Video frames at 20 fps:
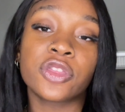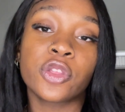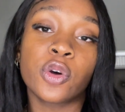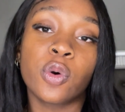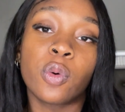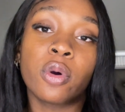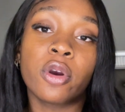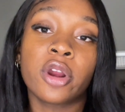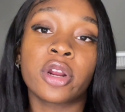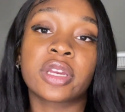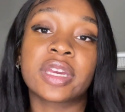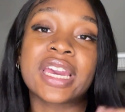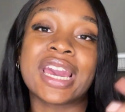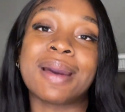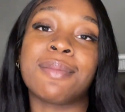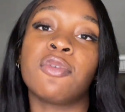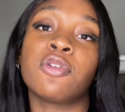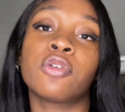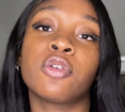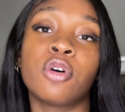the word
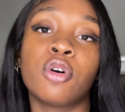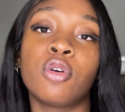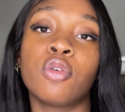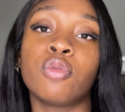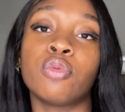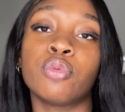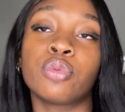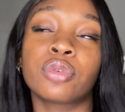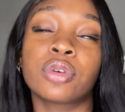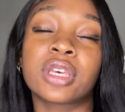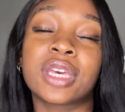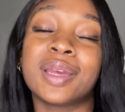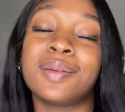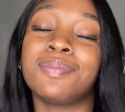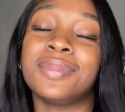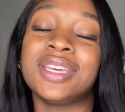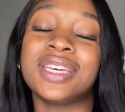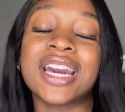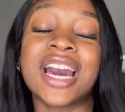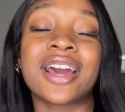chemical can
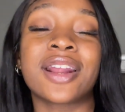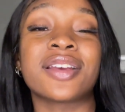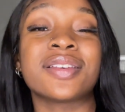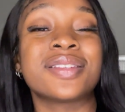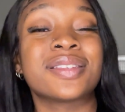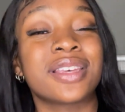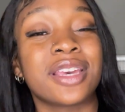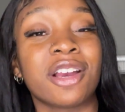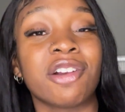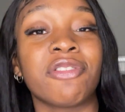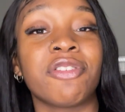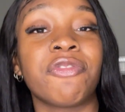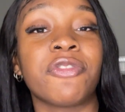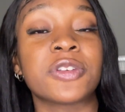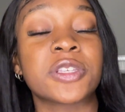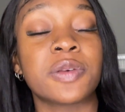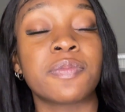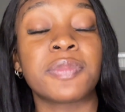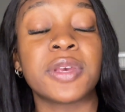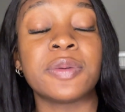be kind of scary for
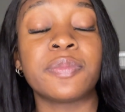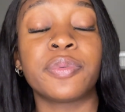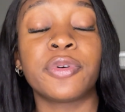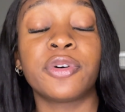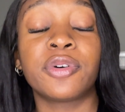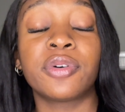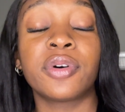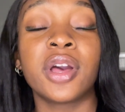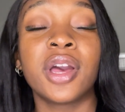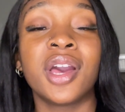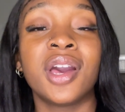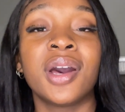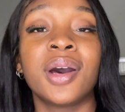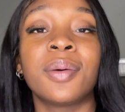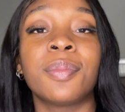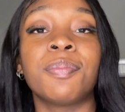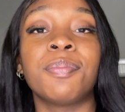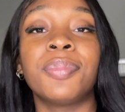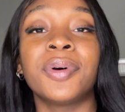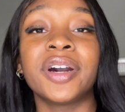some people,
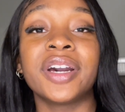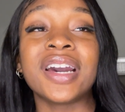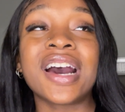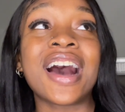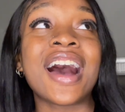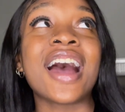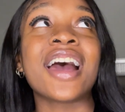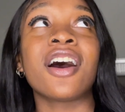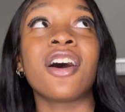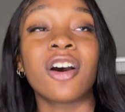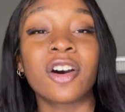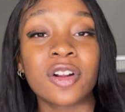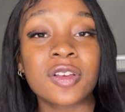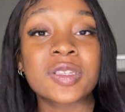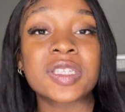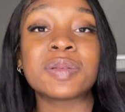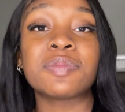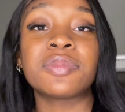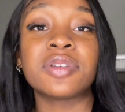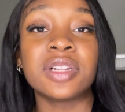but I
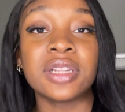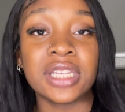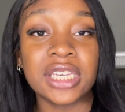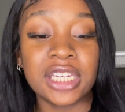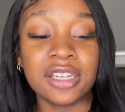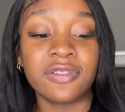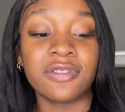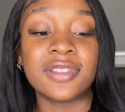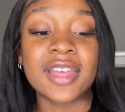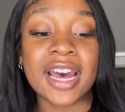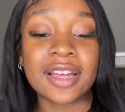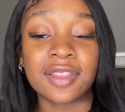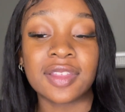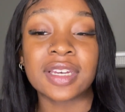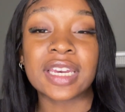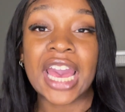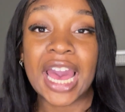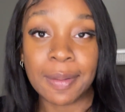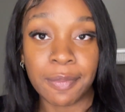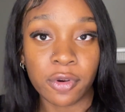honestly believe that the
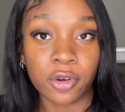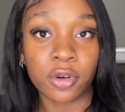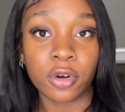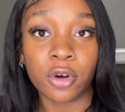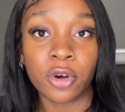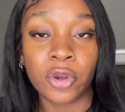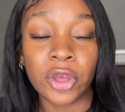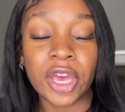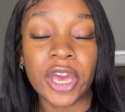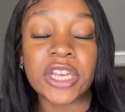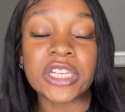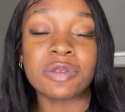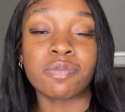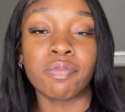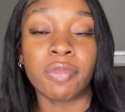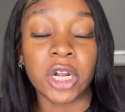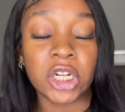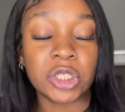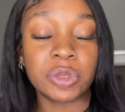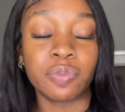chemical is
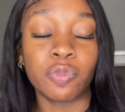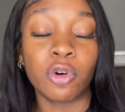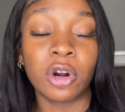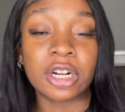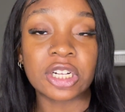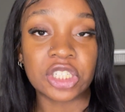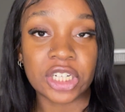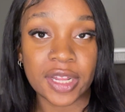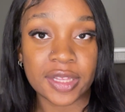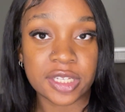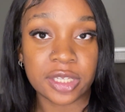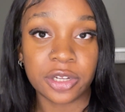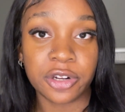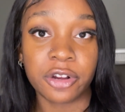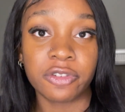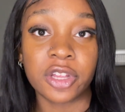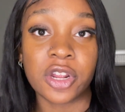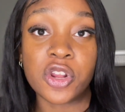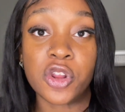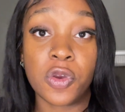much more gentler
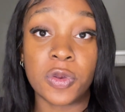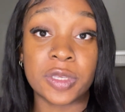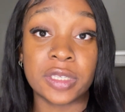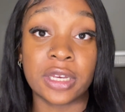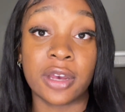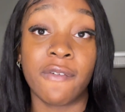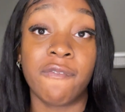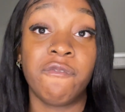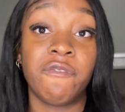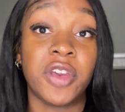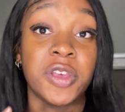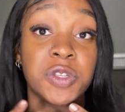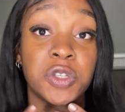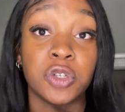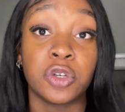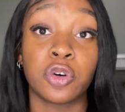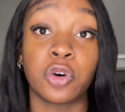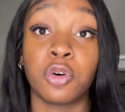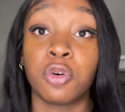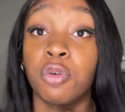than using a
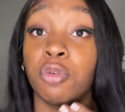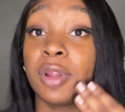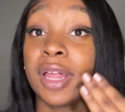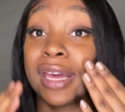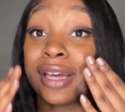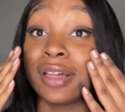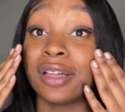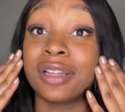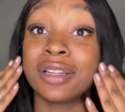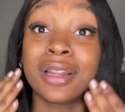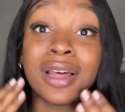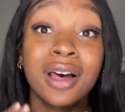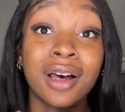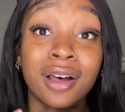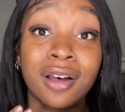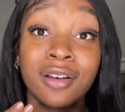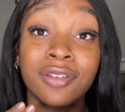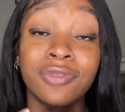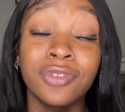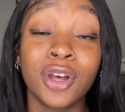physical like
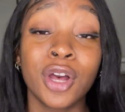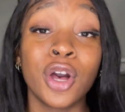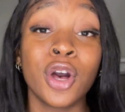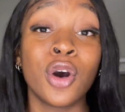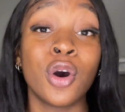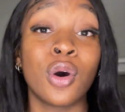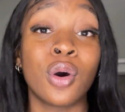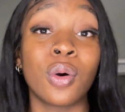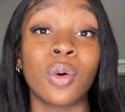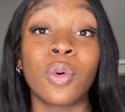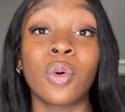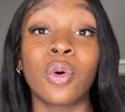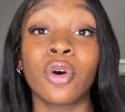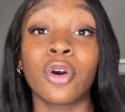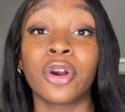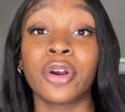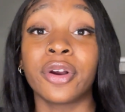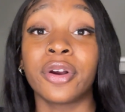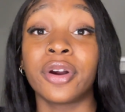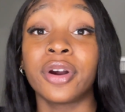glove
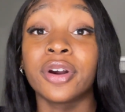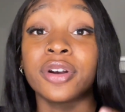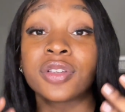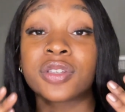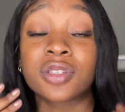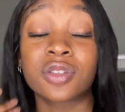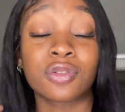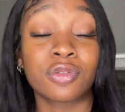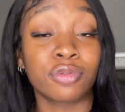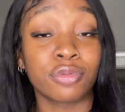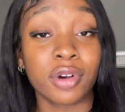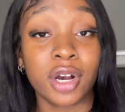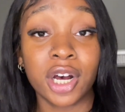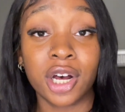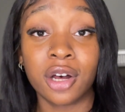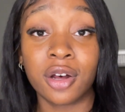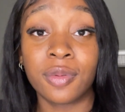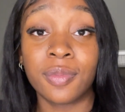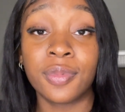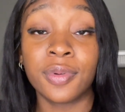or a
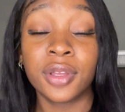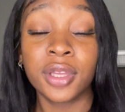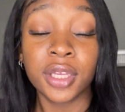scrub.